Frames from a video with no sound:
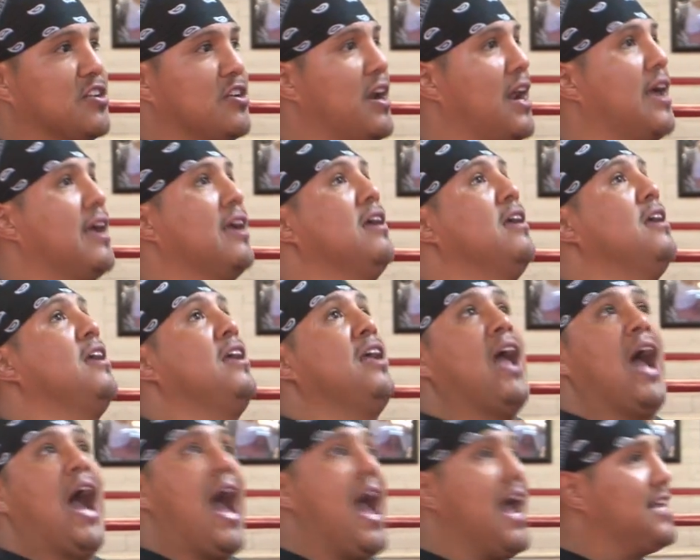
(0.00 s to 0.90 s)
You're like,
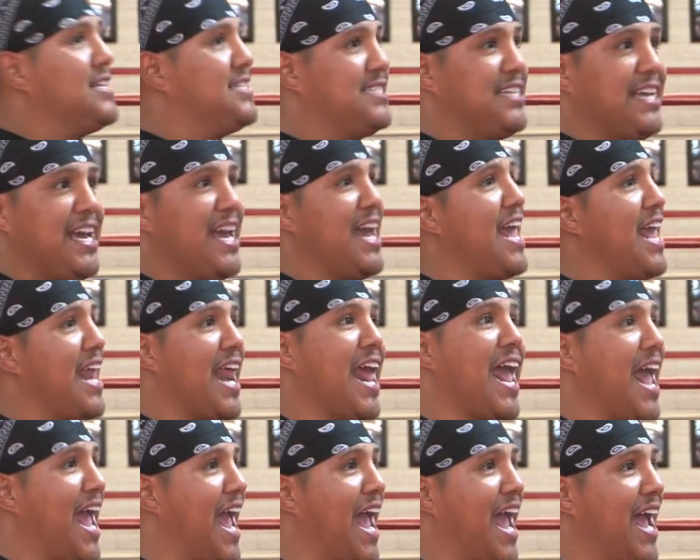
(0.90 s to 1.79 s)
I did
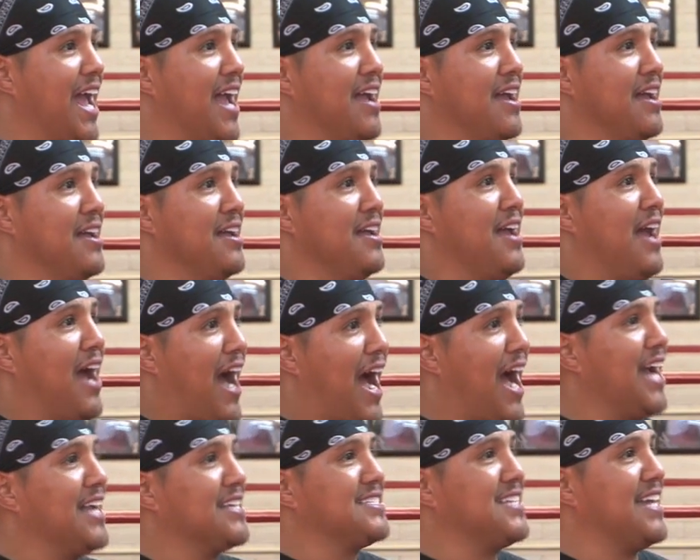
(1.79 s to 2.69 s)
it!
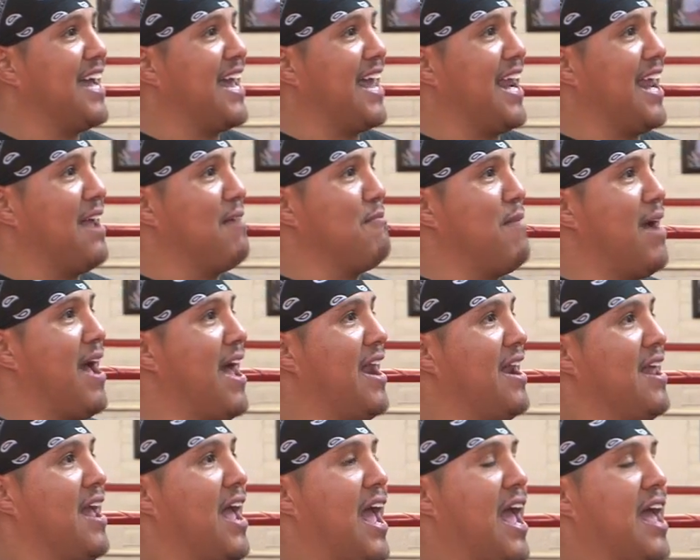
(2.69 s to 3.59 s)
I did it,
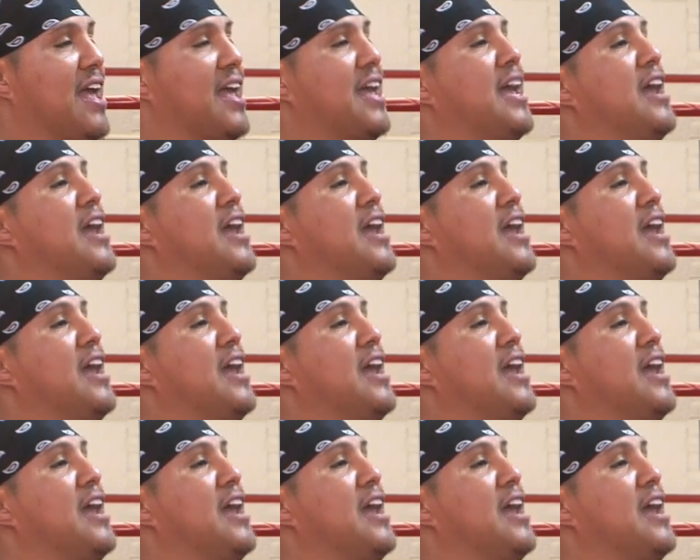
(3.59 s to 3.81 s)
man. And